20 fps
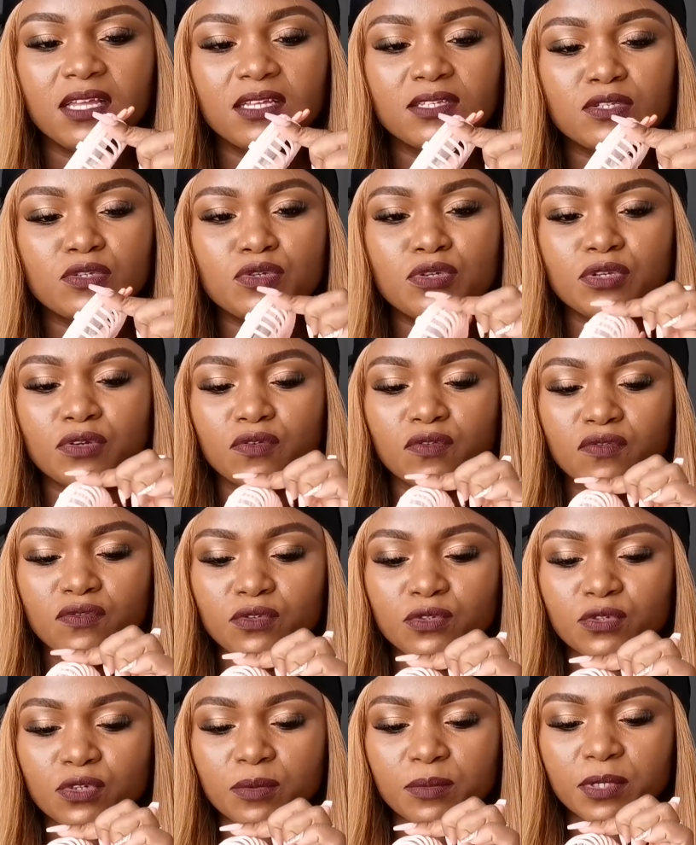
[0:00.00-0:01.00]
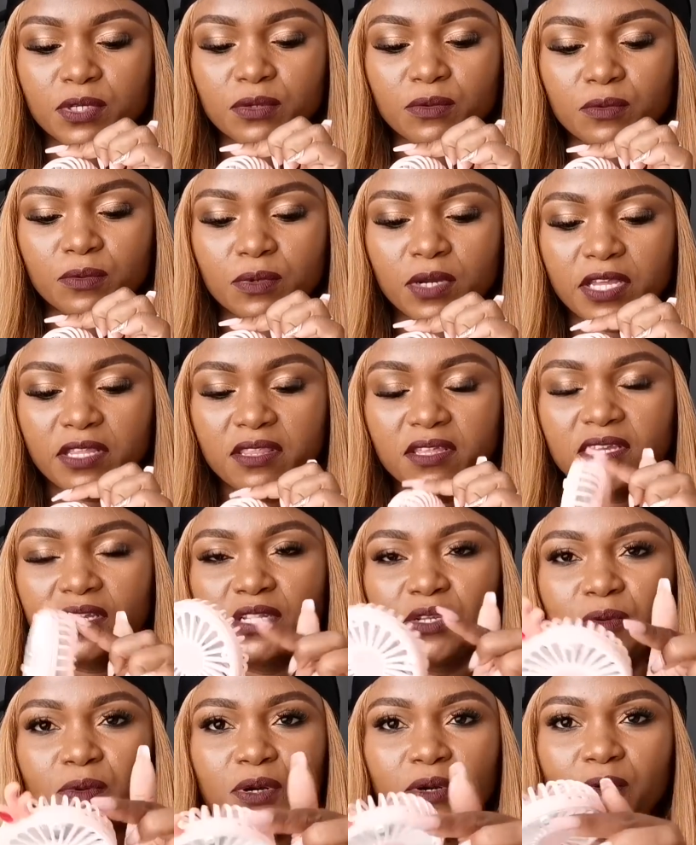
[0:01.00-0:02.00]
Sijui ni kuvunjwa ama I
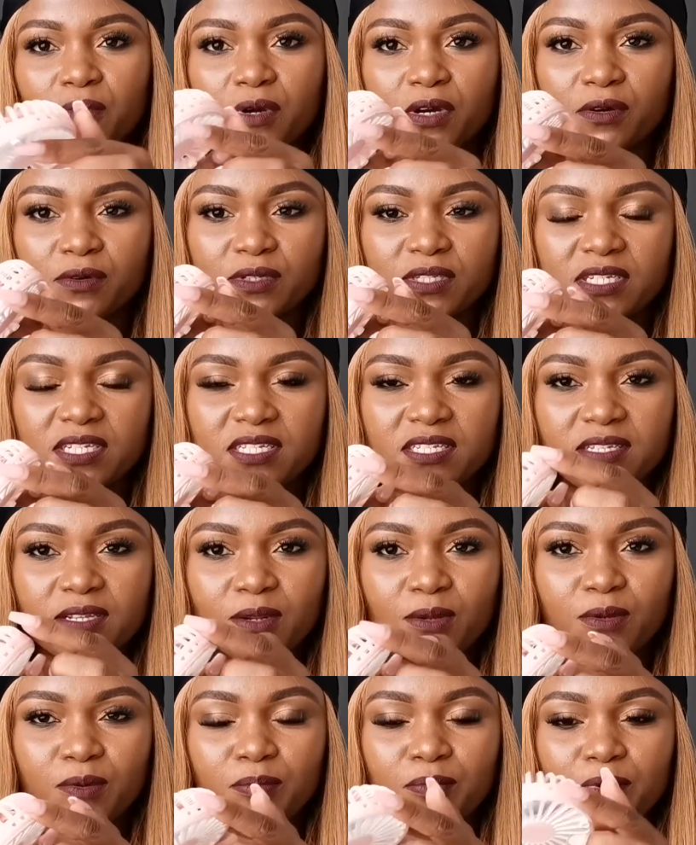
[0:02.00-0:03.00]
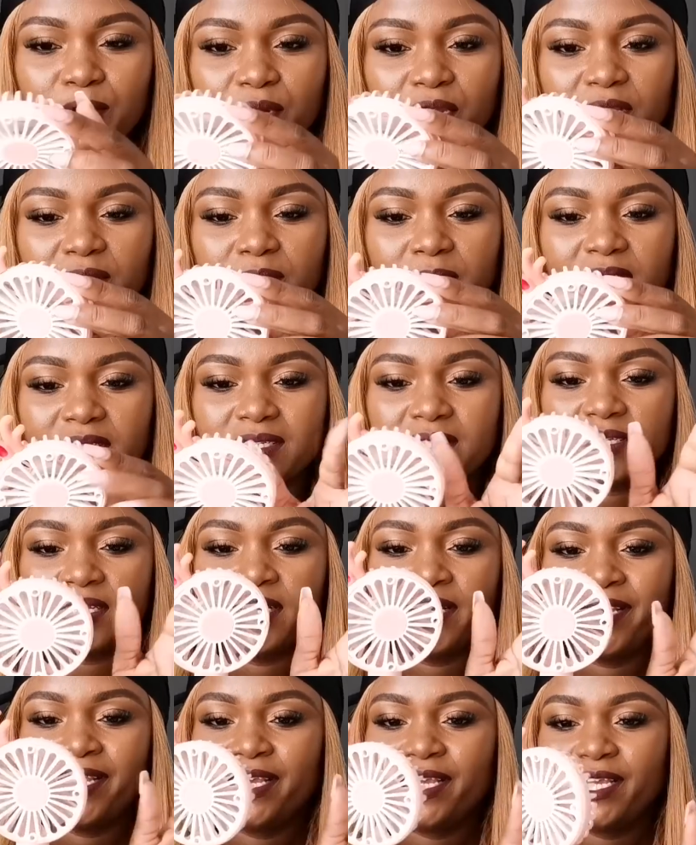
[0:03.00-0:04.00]
think ni kuanguka because it doesn't look broken, but
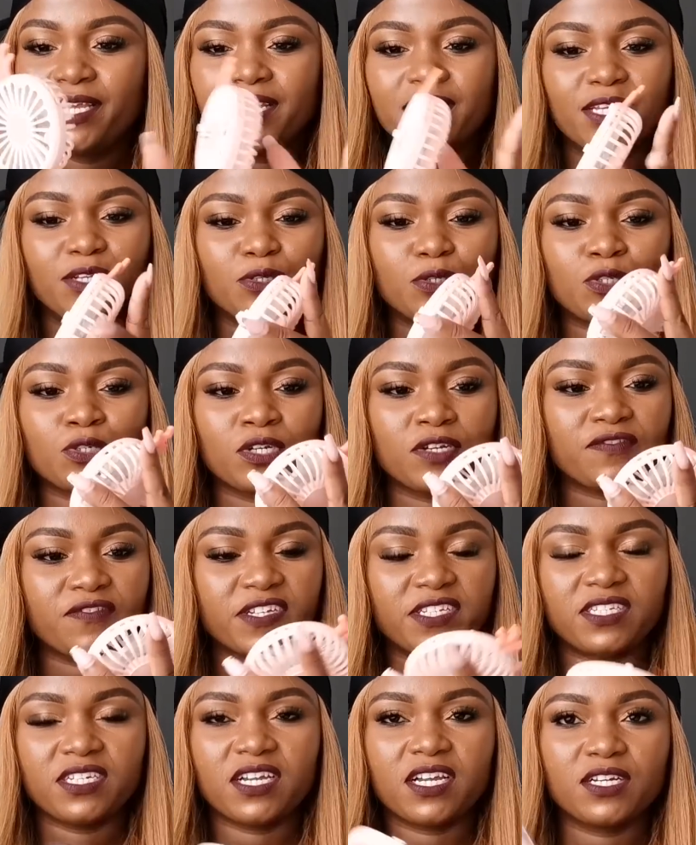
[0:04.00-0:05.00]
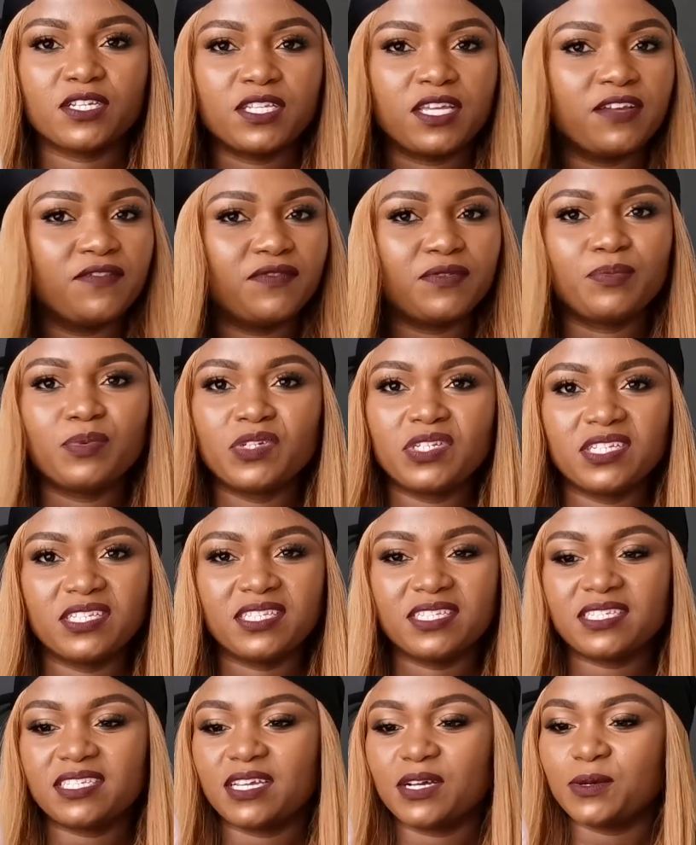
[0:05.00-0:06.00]
hii kitu tunafightianga. Everybody
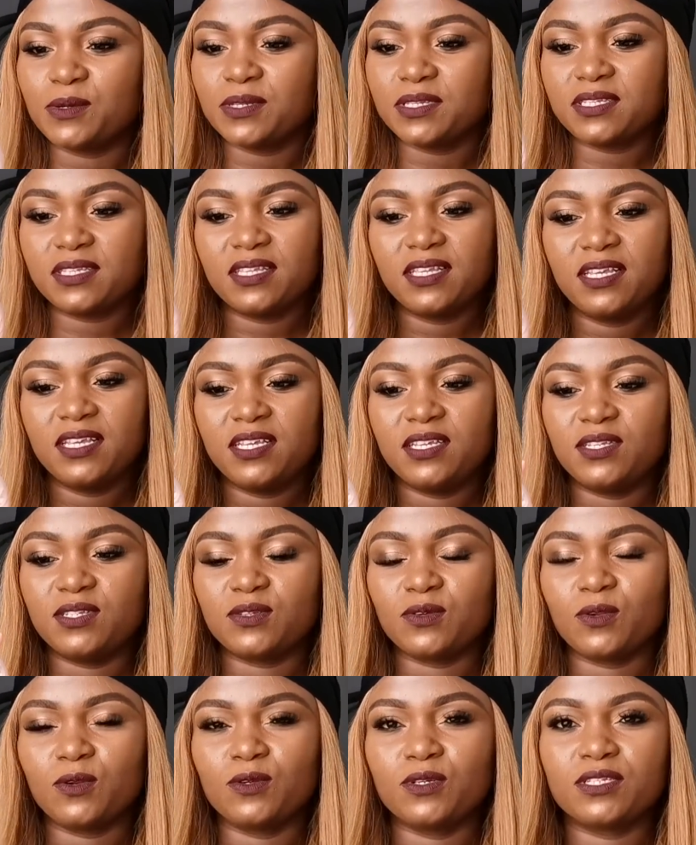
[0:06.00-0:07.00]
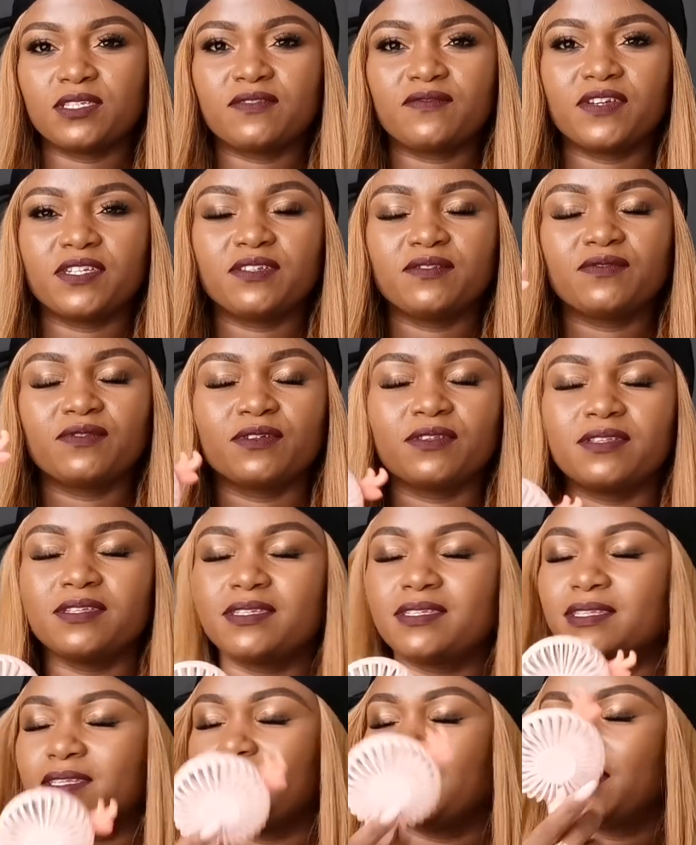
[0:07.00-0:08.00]
in this house is always fighting for
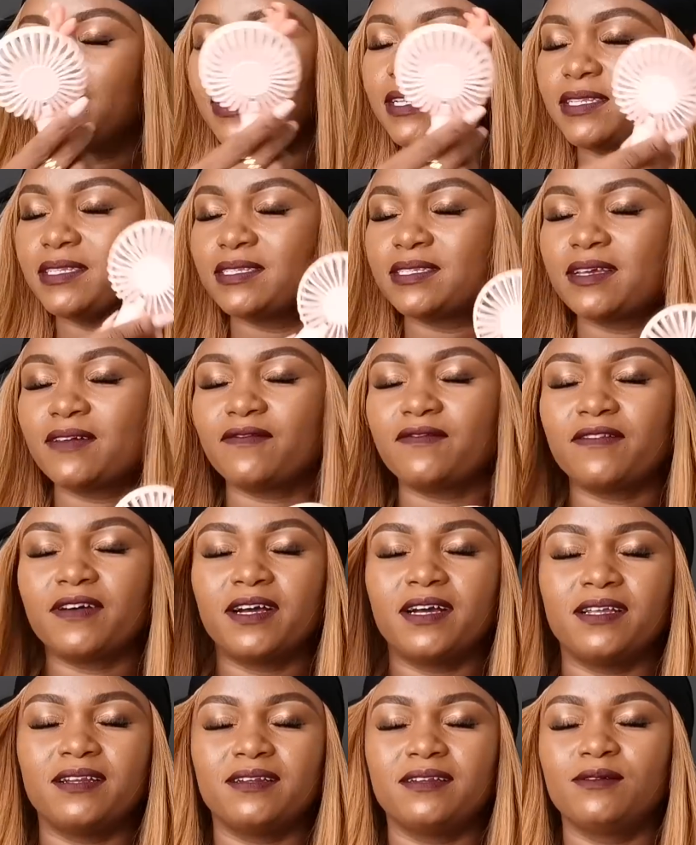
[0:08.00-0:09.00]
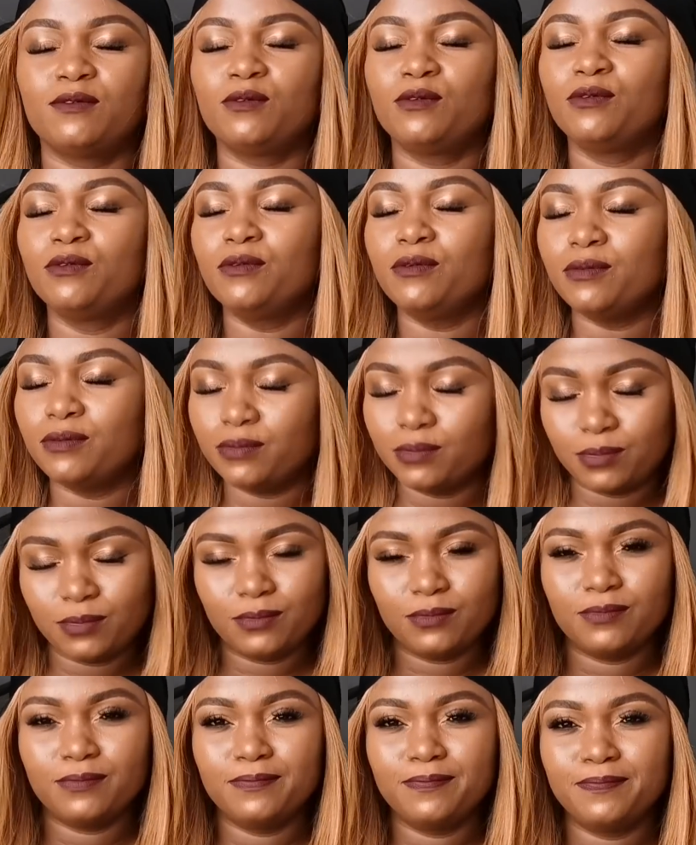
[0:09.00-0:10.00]
this thing, and it's a fun.
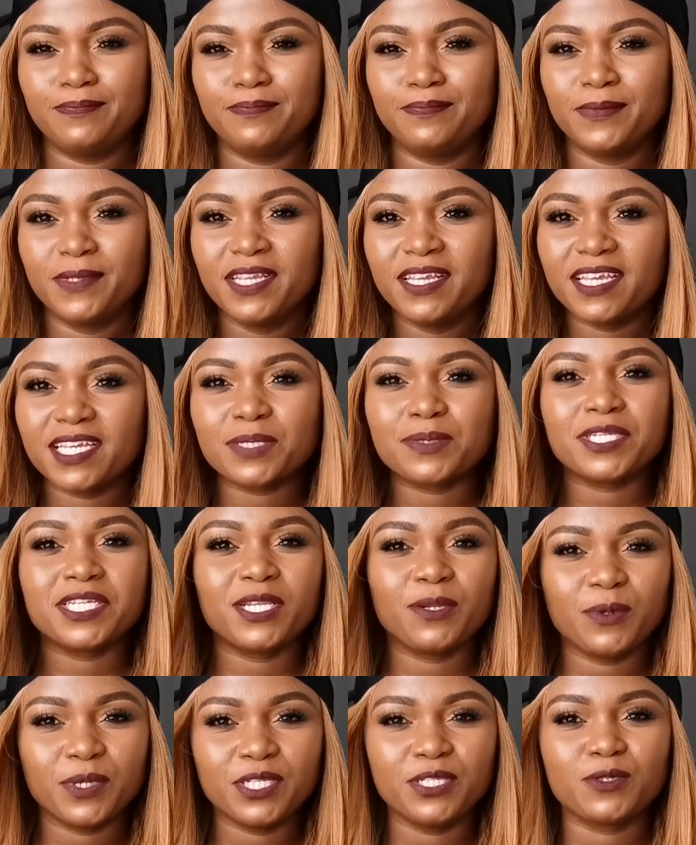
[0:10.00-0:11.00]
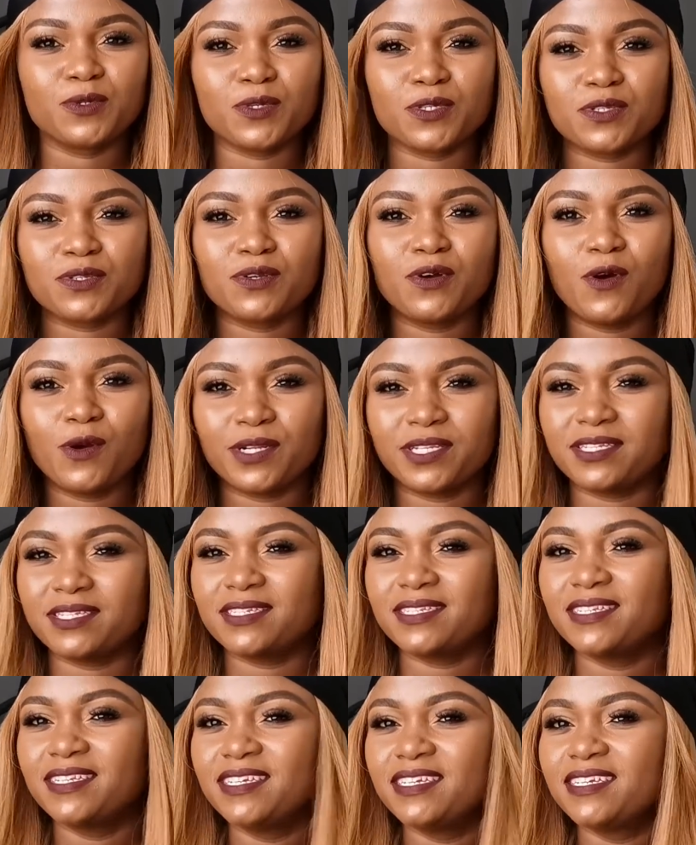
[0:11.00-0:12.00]
Especially when it was hot.
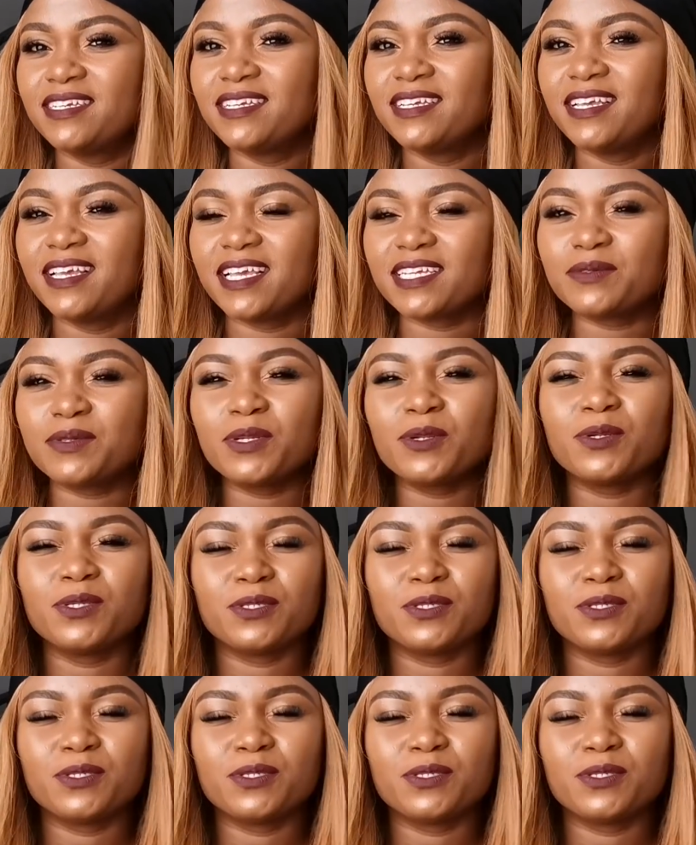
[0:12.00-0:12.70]
This